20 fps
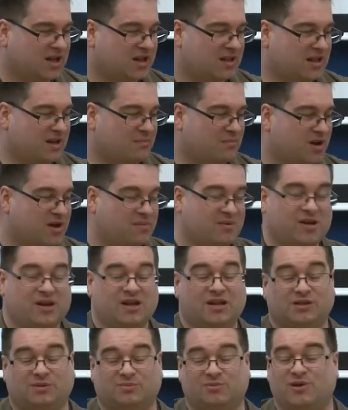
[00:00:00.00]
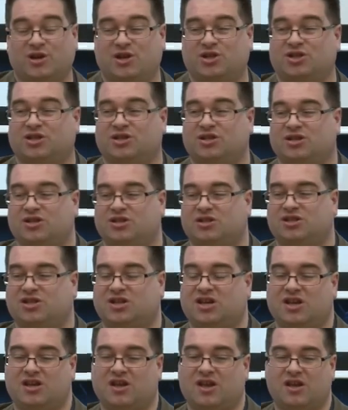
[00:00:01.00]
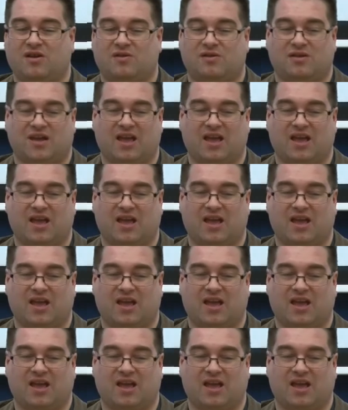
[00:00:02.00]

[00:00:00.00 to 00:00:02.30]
That might be an inspiration to you